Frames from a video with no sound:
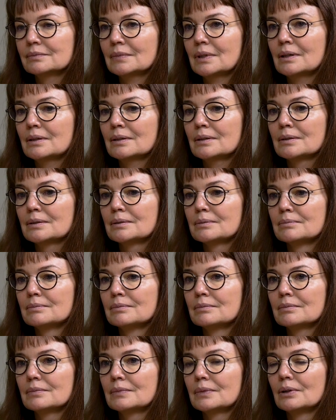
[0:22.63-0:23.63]

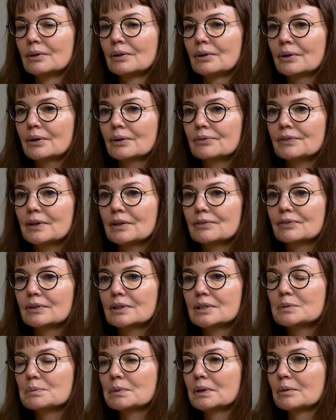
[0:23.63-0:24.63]
A lot of effort
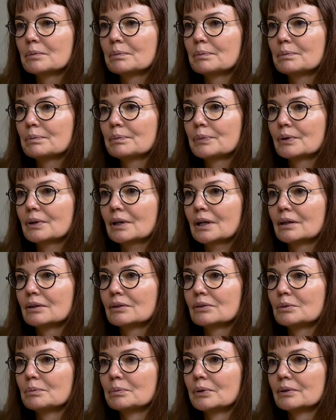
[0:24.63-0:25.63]
is being put
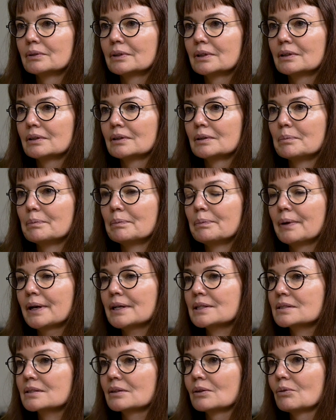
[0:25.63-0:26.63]
into building the
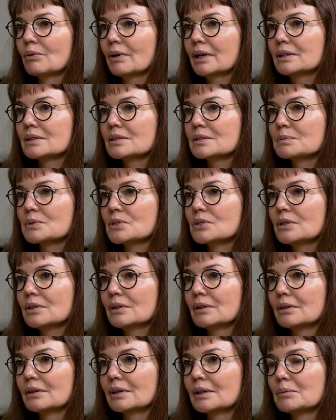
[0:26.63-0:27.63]
best and greatest
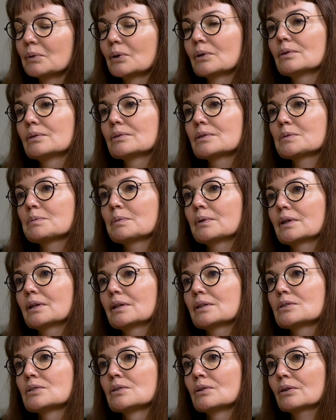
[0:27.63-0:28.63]
machine learning models, but
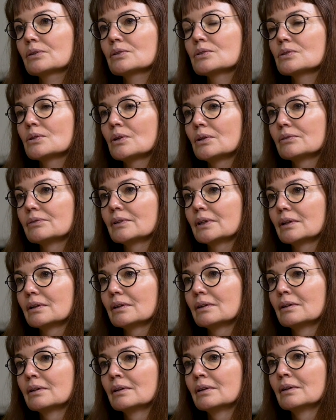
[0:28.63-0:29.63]
it's not
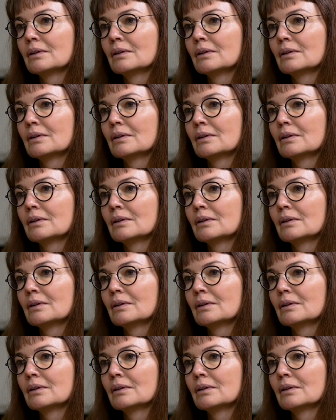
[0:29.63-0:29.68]
solving